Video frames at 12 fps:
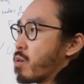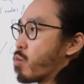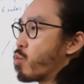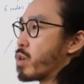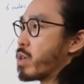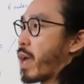
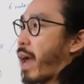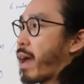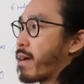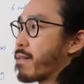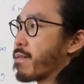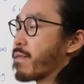we
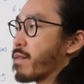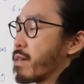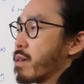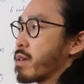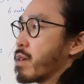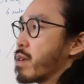have
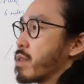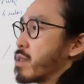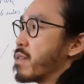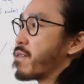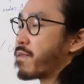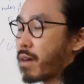
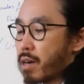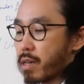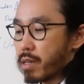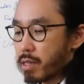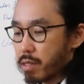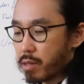
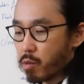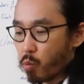defined